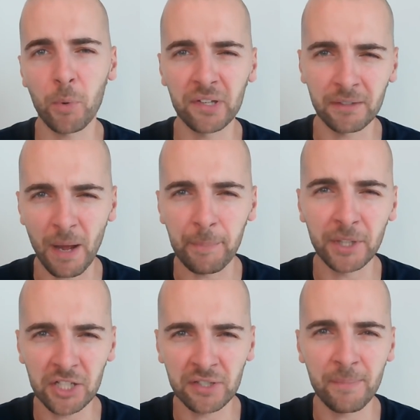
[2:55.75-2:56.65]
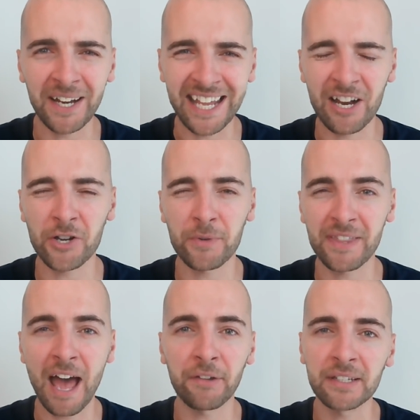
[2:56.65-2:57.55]
Boise's population is about
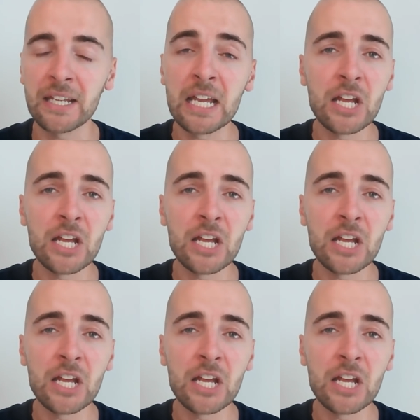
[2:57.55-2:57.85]
800,000,